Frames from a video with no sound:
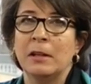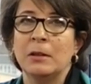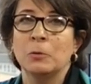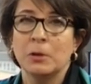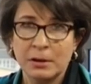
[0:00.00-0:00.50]

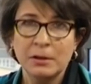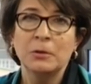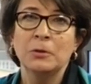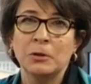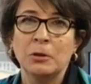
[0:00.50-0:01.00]
And we'll
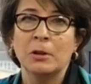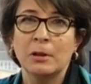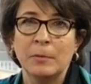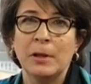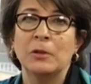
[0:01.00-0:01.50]
continue to
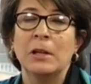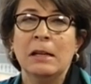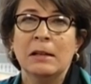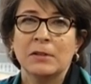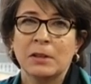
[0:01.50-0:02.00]
talk about
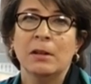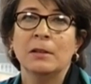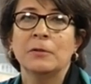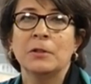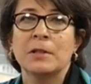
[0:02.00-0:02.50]
the
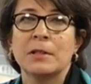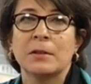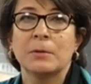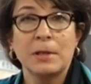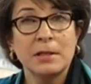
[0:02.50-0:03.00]
conference
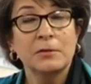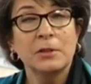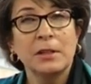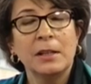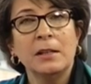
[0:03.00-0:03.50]
the rest of
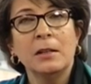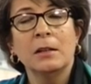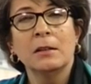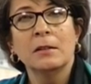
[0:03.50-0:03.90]
today.